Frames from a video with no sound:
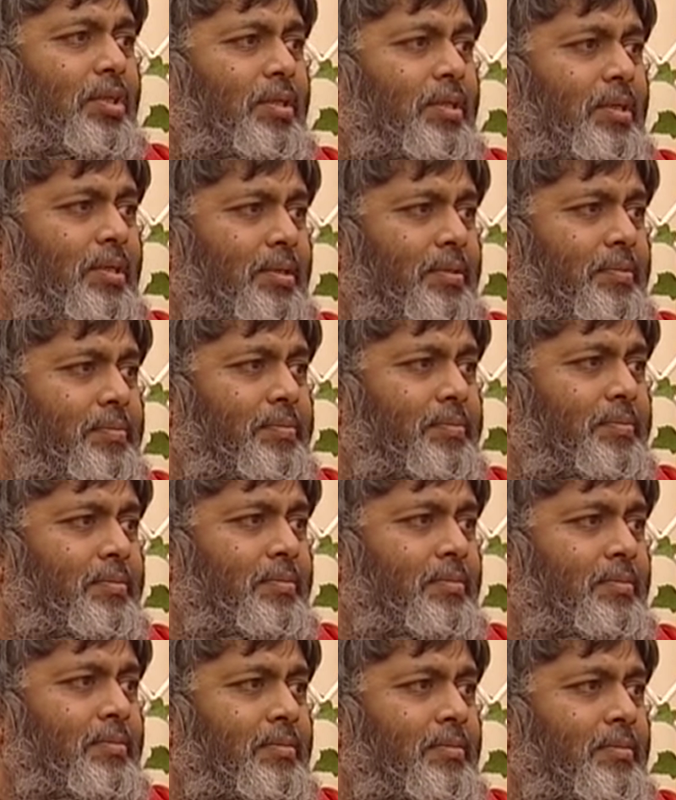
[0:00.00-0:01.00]
other.
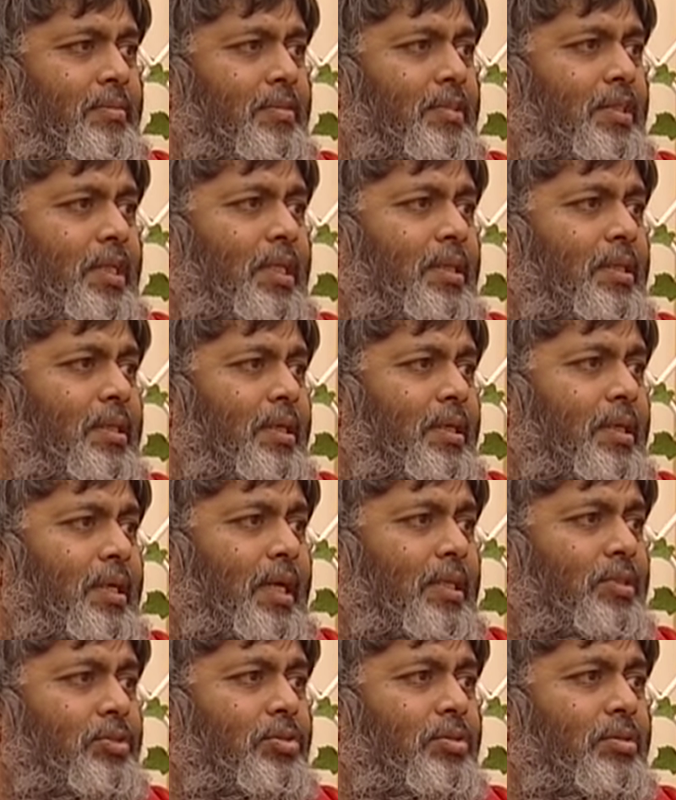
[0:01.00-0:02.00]
Then the
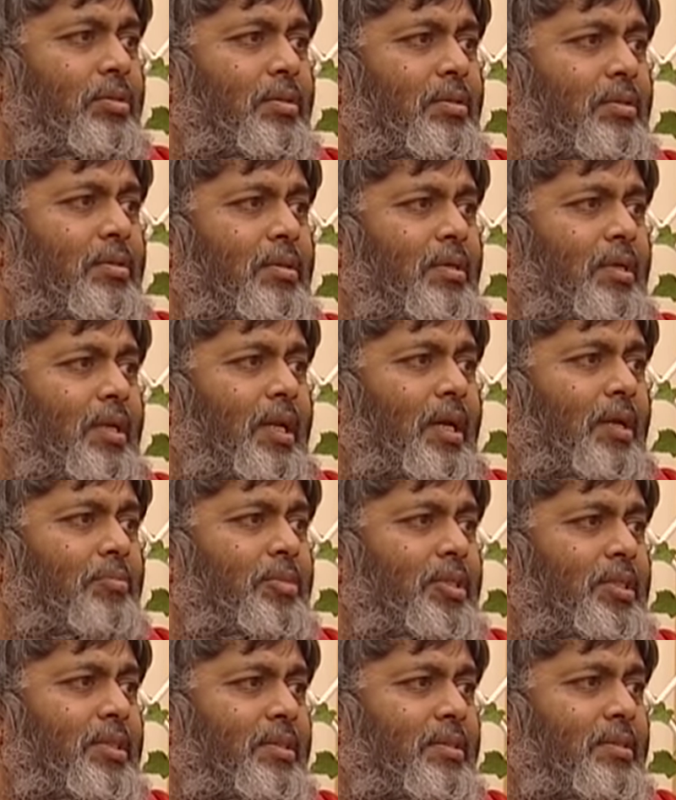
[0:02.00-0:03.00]
natural
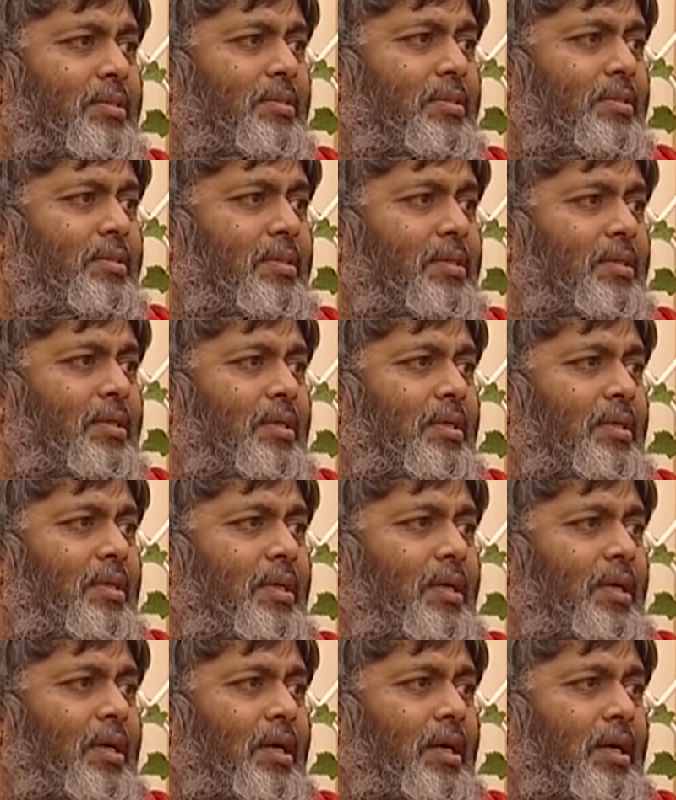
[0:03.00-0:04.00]
calamities
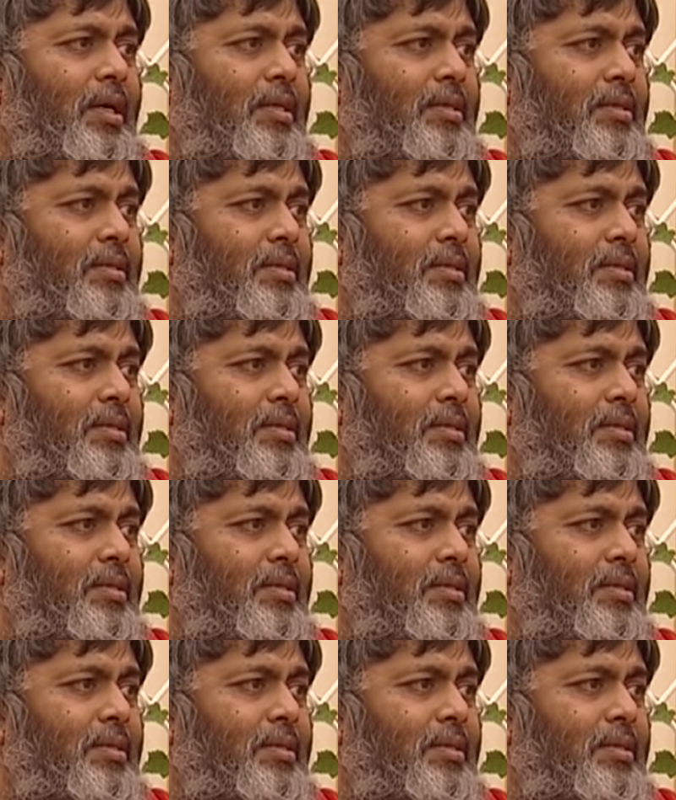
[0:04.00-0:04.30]
are